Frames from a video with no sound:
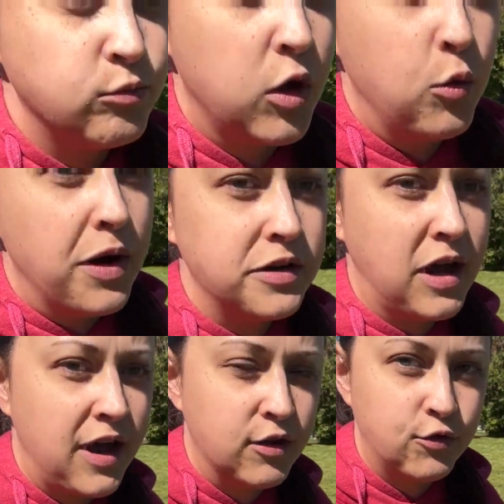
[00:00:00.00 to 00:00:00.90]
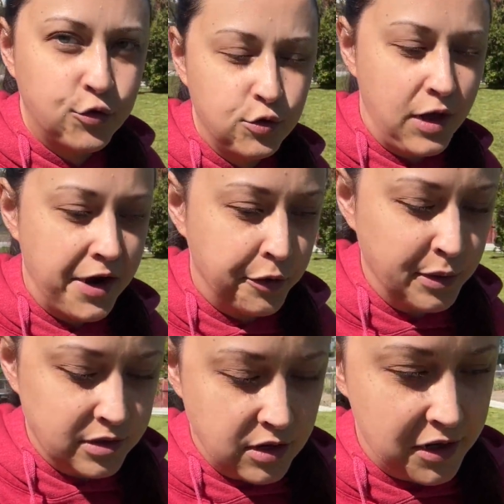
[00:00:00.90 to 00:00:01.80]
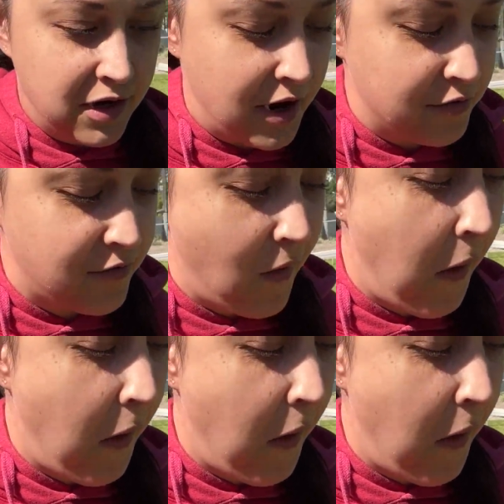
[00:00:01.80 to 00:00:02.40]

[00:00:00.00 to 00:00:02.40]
One night of cool air was not enough